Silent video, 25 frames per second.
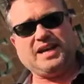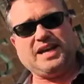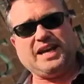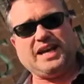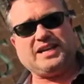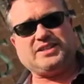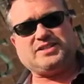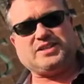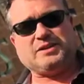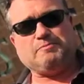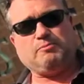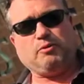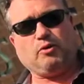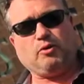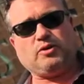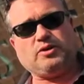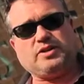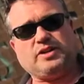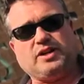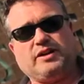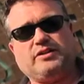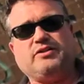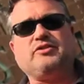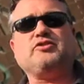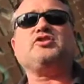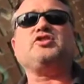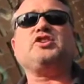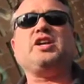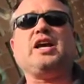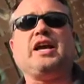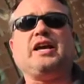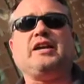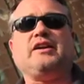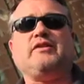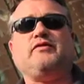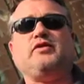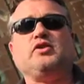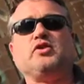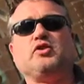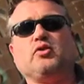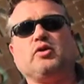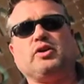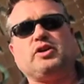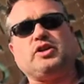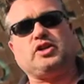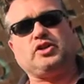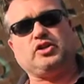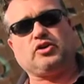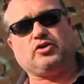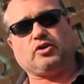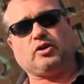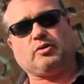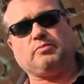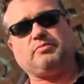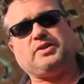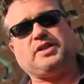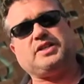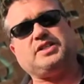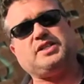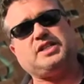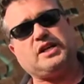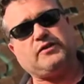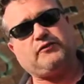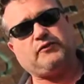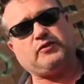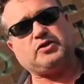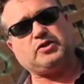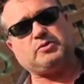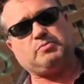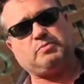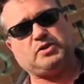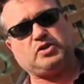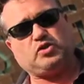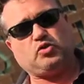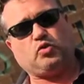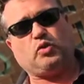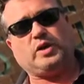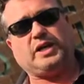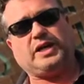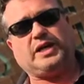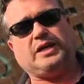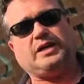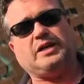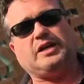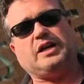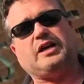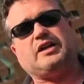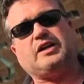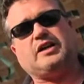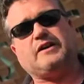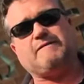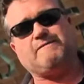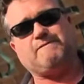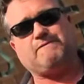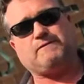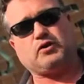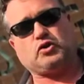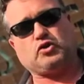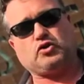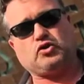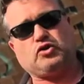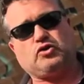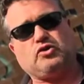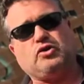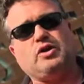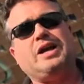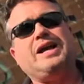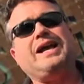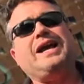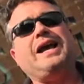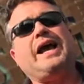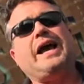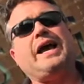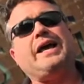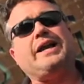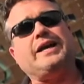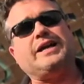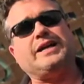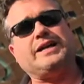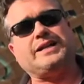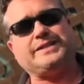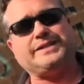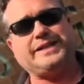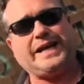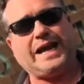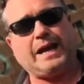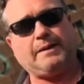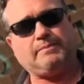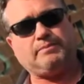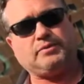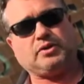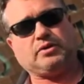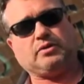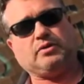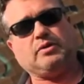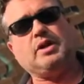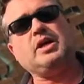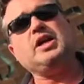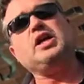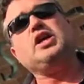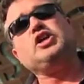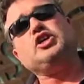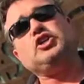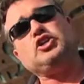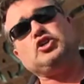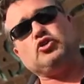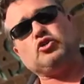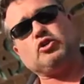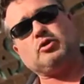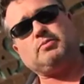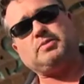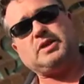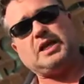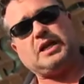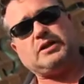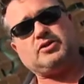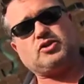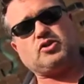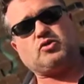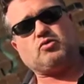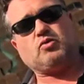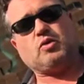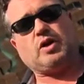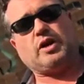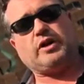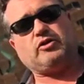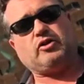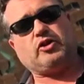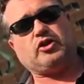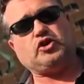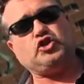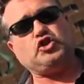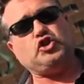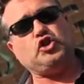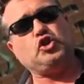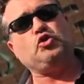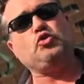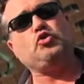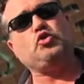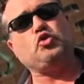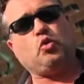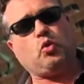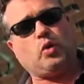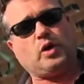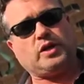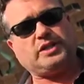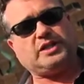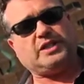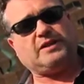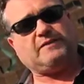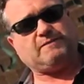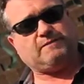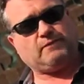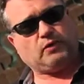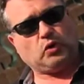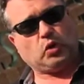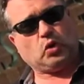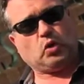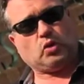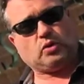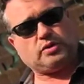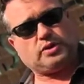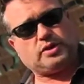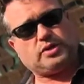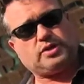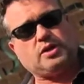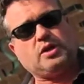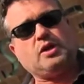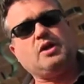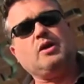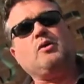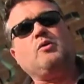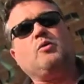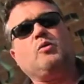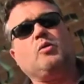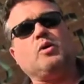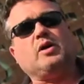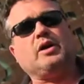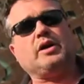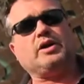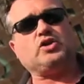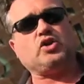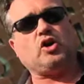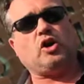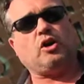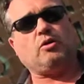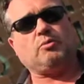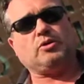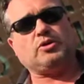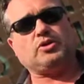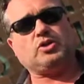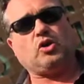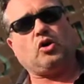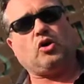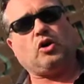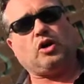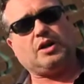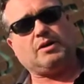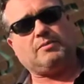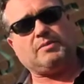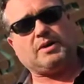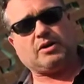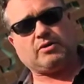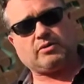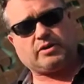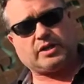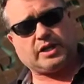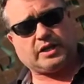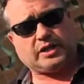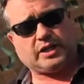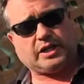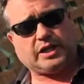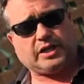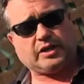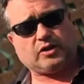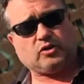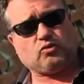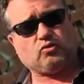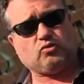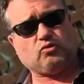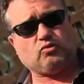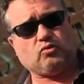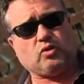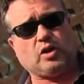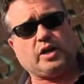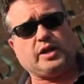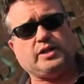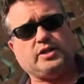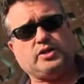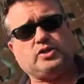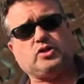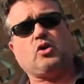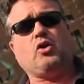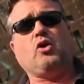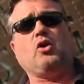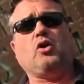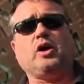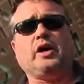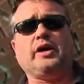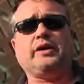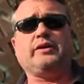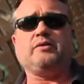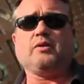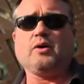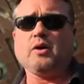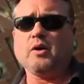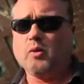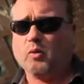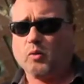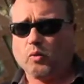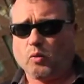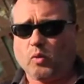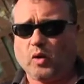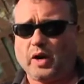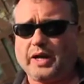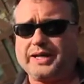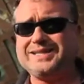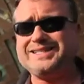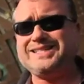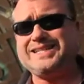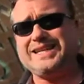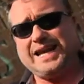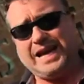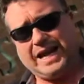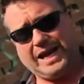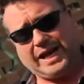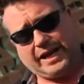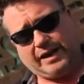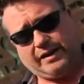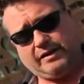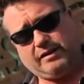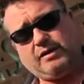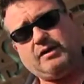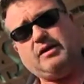It's important to understand, if you're going to Europe, the difference between a converter and an adapter. Europe tends to run on 220 volts, whereas almost all American gear runs on 110.